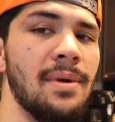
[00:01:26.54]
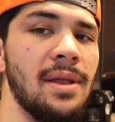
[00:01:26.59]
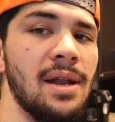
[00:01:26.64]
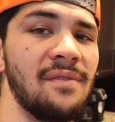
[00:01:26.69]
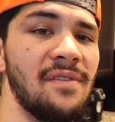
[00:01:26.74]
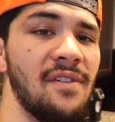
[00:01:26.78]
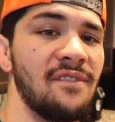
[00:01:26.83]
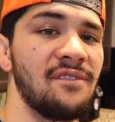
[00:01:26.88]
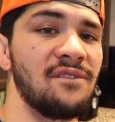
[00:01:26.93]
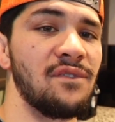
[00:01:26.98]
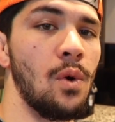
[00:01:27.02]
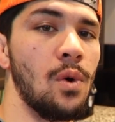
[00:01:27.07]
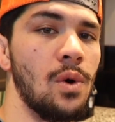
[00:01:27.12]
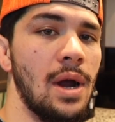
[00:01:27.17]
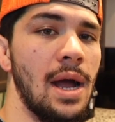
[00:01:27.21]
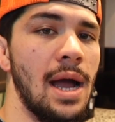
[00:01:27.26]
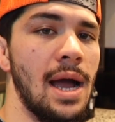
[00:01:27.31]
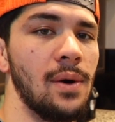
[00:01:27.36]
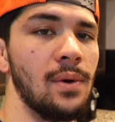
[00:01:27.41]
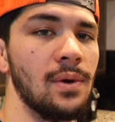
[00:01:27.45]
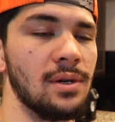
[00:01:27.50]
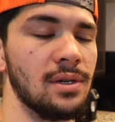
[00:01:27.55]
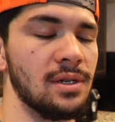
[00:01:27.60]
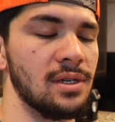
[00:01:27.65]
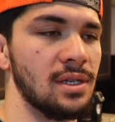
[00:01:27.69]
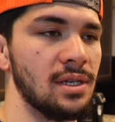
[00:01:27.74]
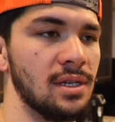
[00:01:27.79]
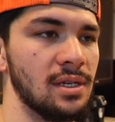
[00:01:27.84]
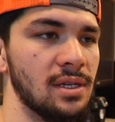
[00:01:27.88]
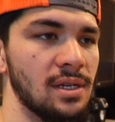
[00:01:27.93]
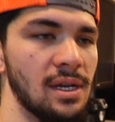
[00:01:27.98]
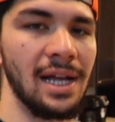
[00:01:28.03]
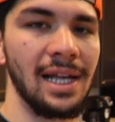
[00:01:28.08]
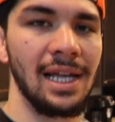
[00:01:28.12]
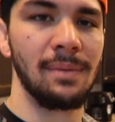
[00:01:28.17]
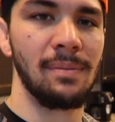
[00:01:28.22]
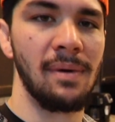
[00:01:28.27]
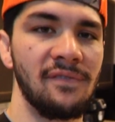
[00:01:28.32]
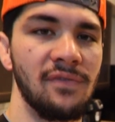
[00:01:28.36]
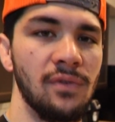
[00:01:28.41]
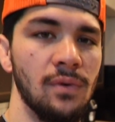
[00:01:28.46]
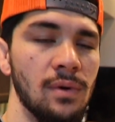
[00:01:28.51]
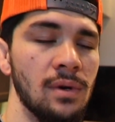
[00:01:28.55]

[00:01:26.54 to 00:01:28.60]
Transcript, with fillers: been up for four hours. I get up at